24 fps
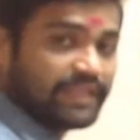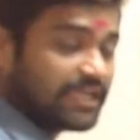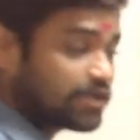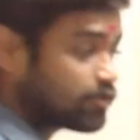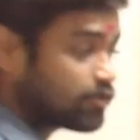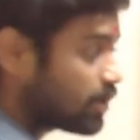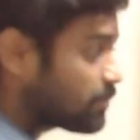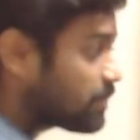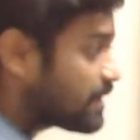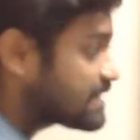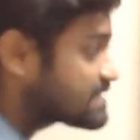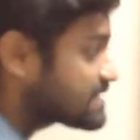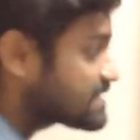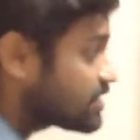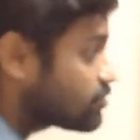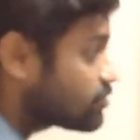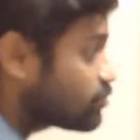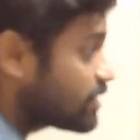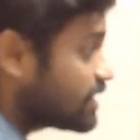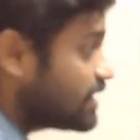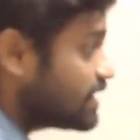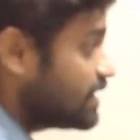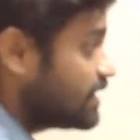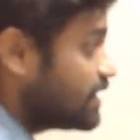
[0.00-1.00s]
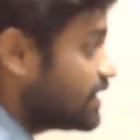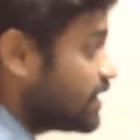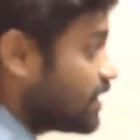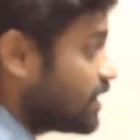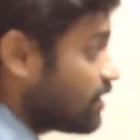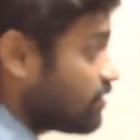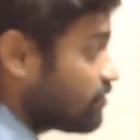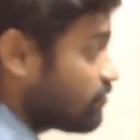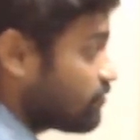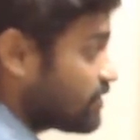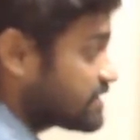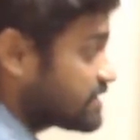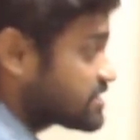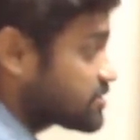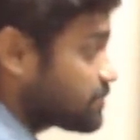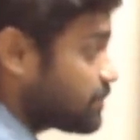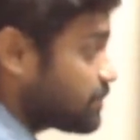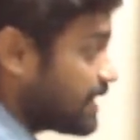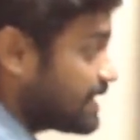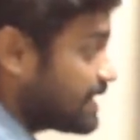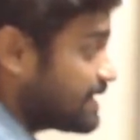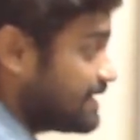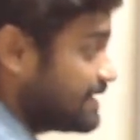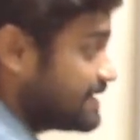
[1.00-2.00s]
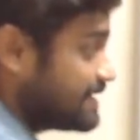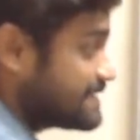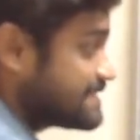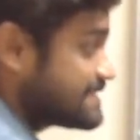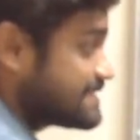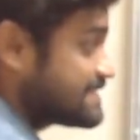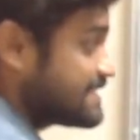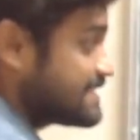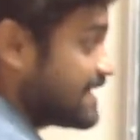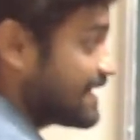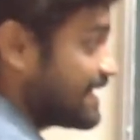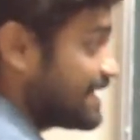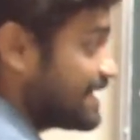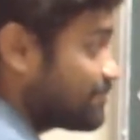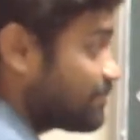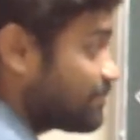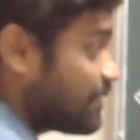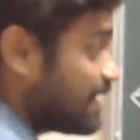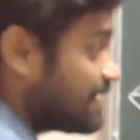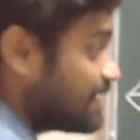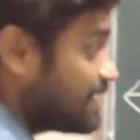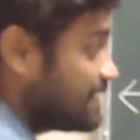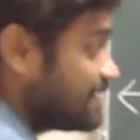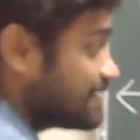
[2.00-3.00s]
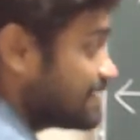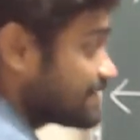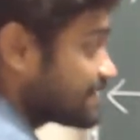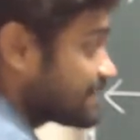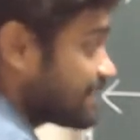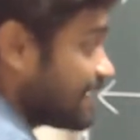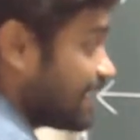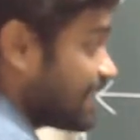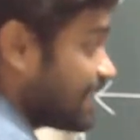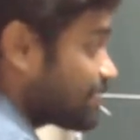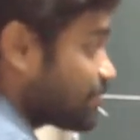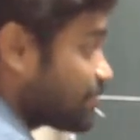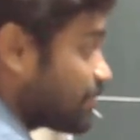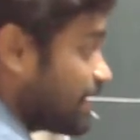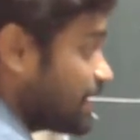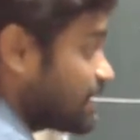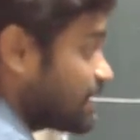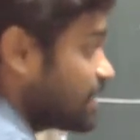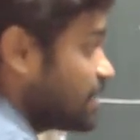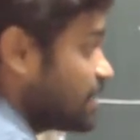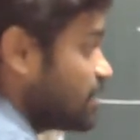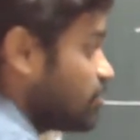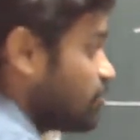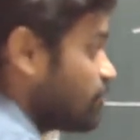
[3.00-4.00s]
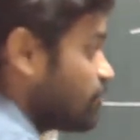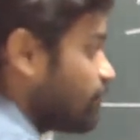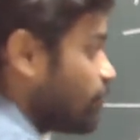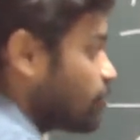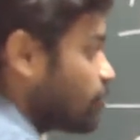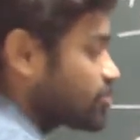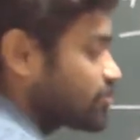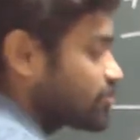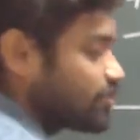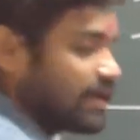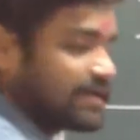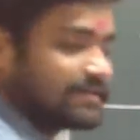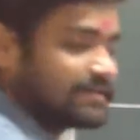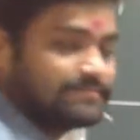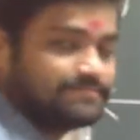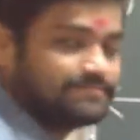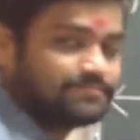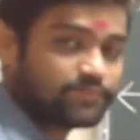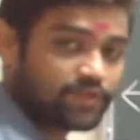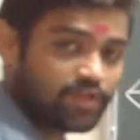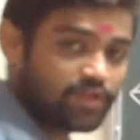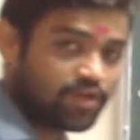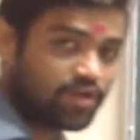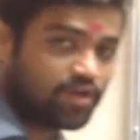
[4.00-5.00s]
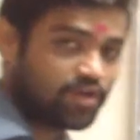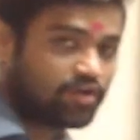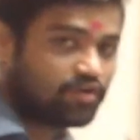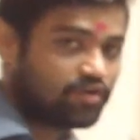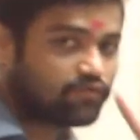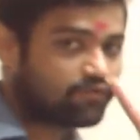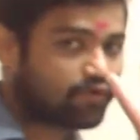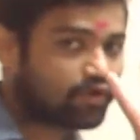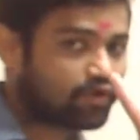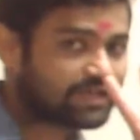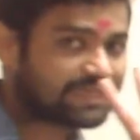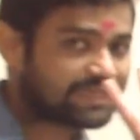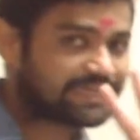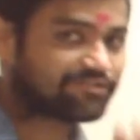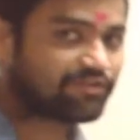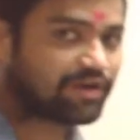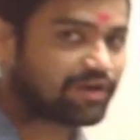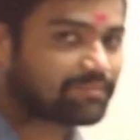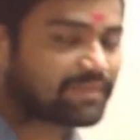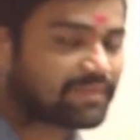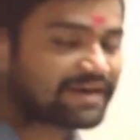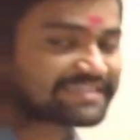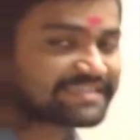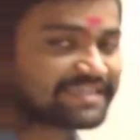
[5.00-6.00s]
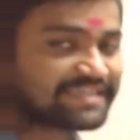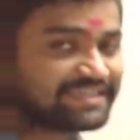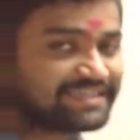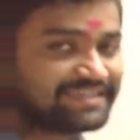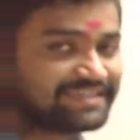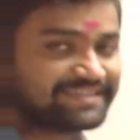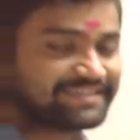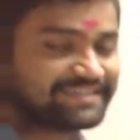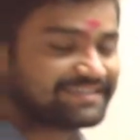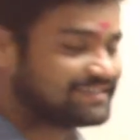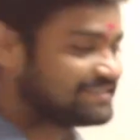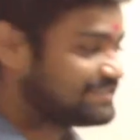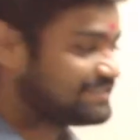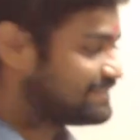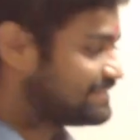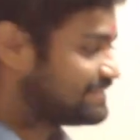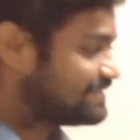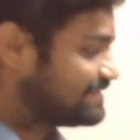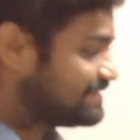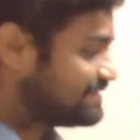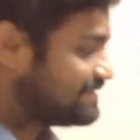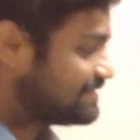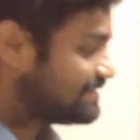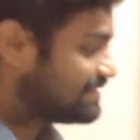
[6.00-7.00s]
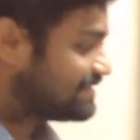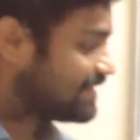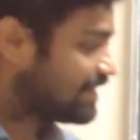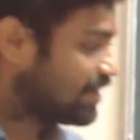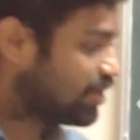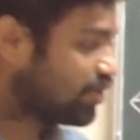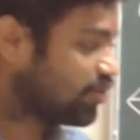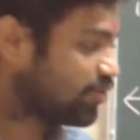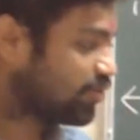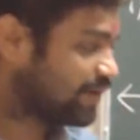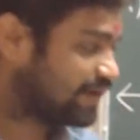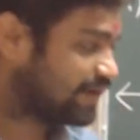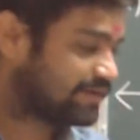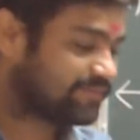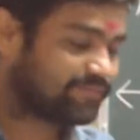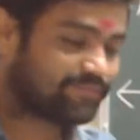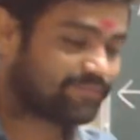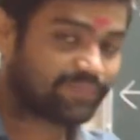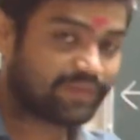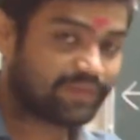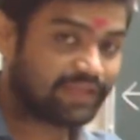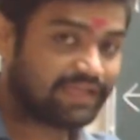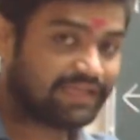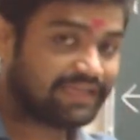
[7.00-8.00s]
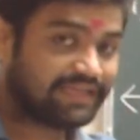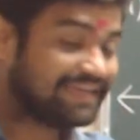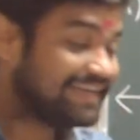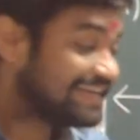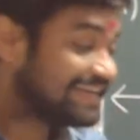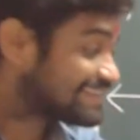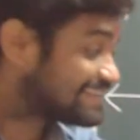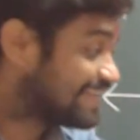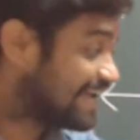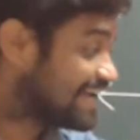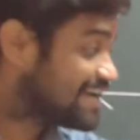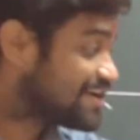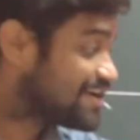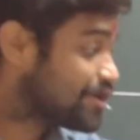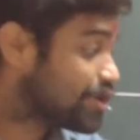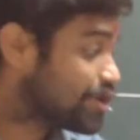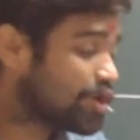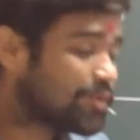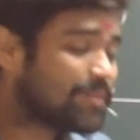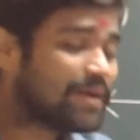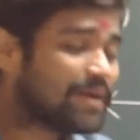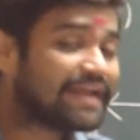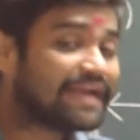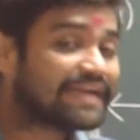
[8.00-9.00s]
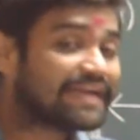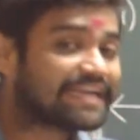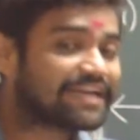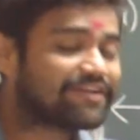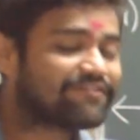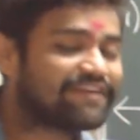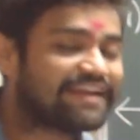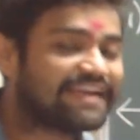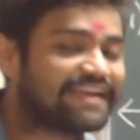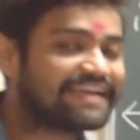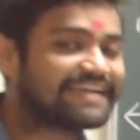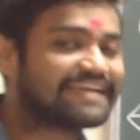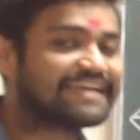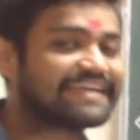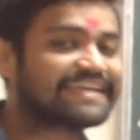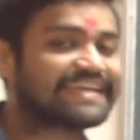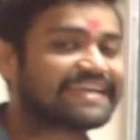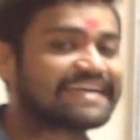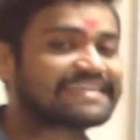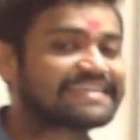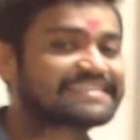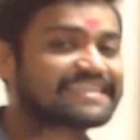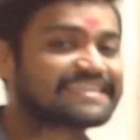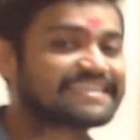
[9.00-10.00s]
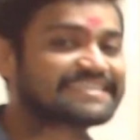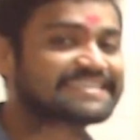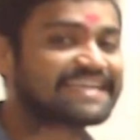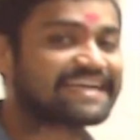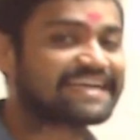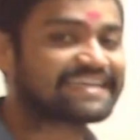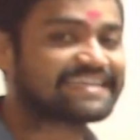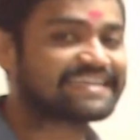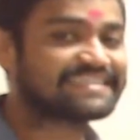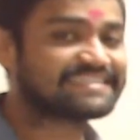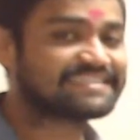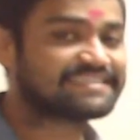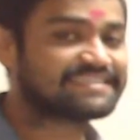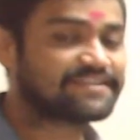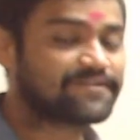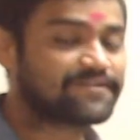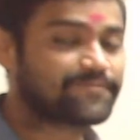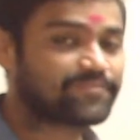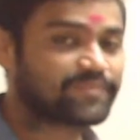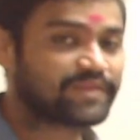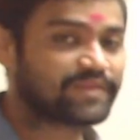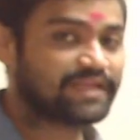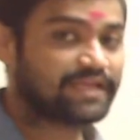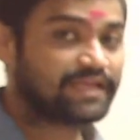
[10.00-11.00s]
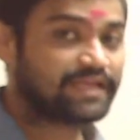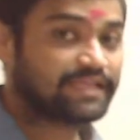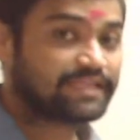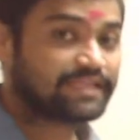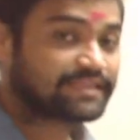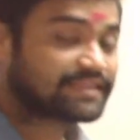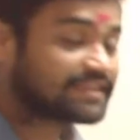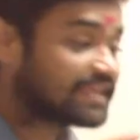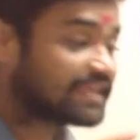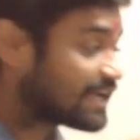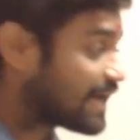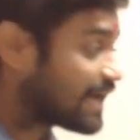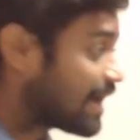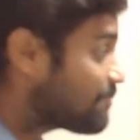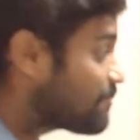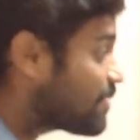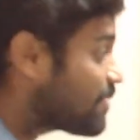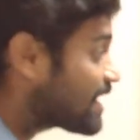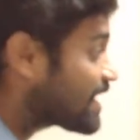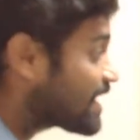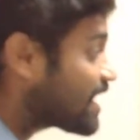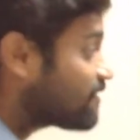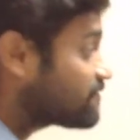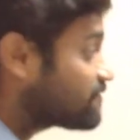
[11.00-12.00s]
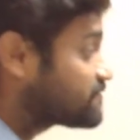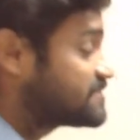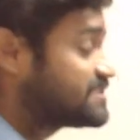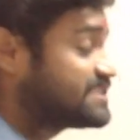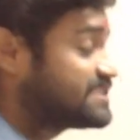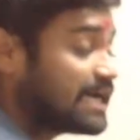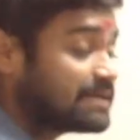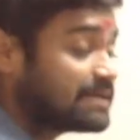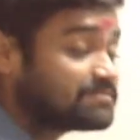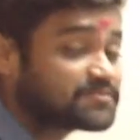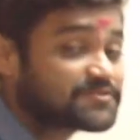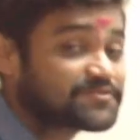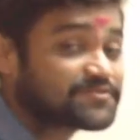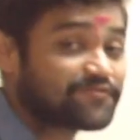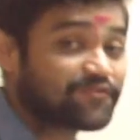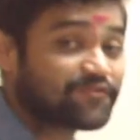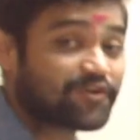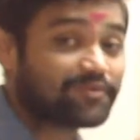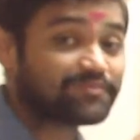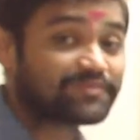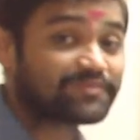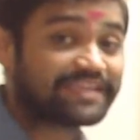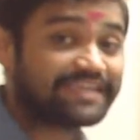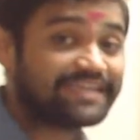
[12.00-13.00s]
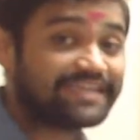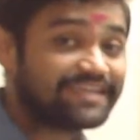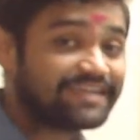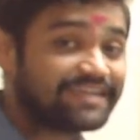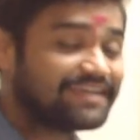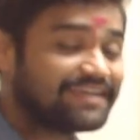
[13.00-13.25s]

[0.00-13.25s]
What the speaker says: Equal parts are three. First part, second part, third part, fourth part. 4 equal parts are. Oh, the numerator will indicate us that is the number of jumps from the